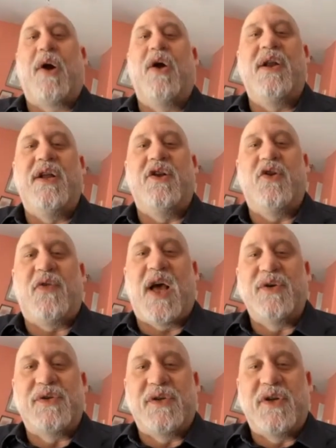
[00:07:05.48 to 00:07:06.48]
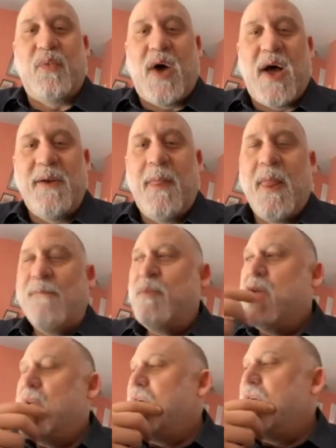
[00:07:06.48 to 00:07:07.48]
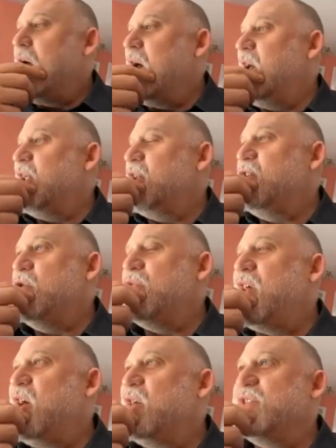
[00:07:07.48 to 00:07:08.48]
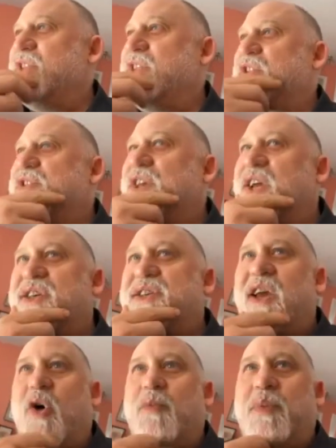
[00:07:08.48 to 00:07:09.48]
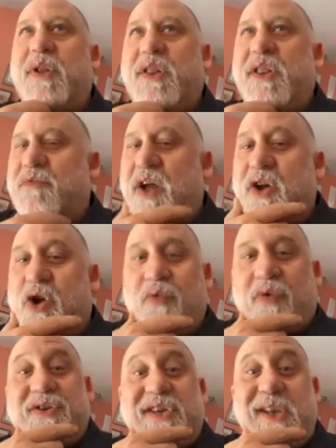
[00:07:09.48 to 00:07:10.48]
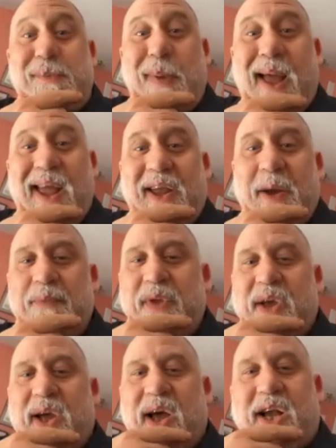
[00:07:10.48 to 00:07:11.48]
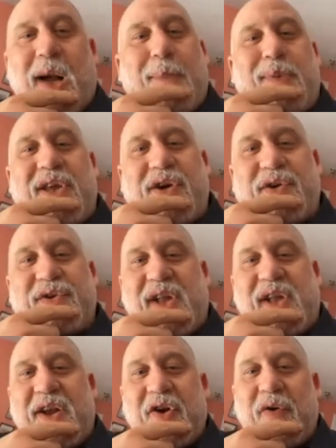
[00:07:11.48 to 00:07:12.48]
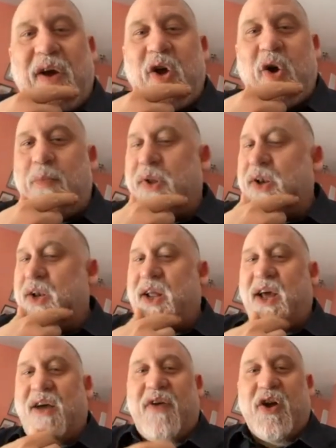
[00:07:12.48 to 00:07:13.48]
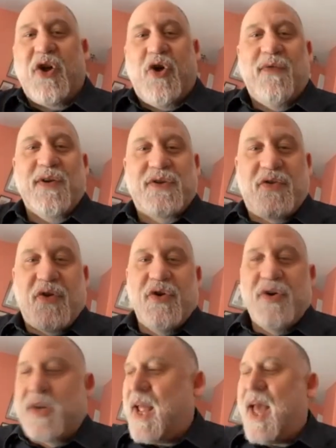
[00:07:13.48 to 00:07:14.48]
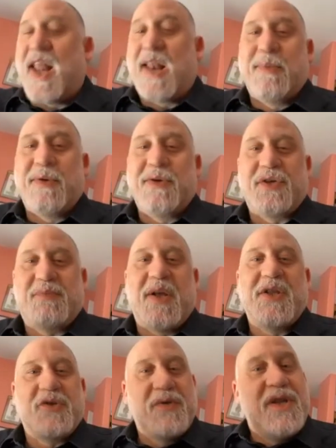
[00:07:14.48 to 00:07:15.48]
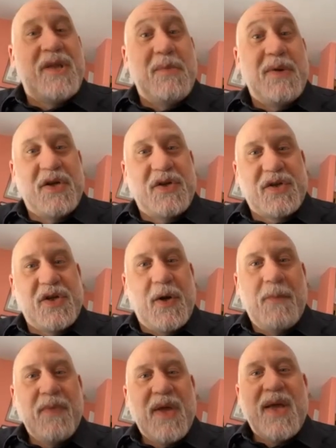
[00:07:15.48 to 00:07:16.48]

Party in 2001. In 2006, I opened the Vancouver Seed Bank. A couple of years later, I opened Vancouver's third cannabis dispensary, the Medicinal